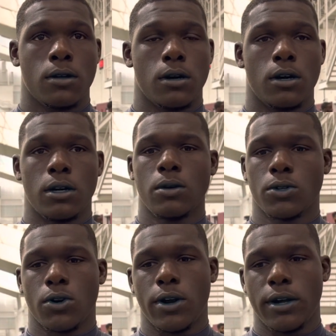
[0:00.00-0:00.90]
Oh, it
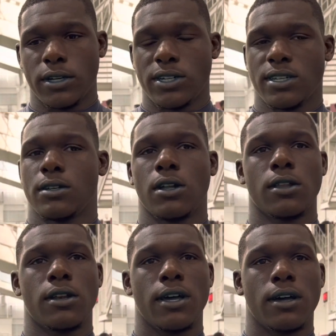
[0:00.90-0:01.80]
was great. Just
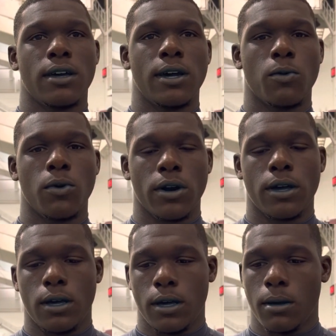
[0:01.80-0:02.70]
another day again
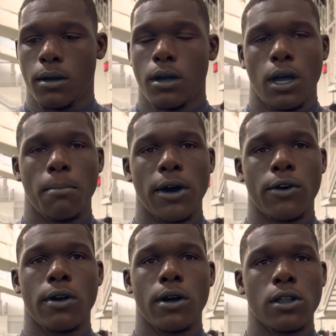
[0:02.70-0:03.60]
working,
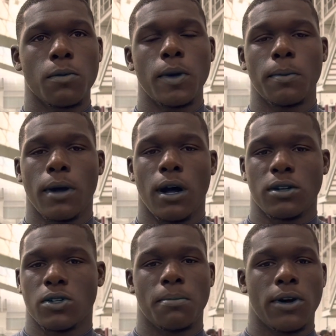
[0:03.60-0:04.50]
bettering other people, and
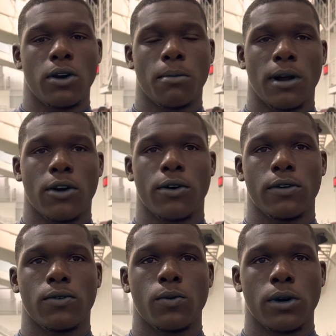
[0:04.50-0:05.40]
also bettering my prep
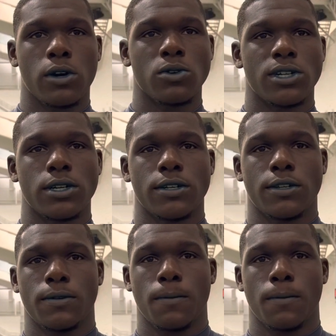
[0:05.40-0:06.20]
with Coach Johnson.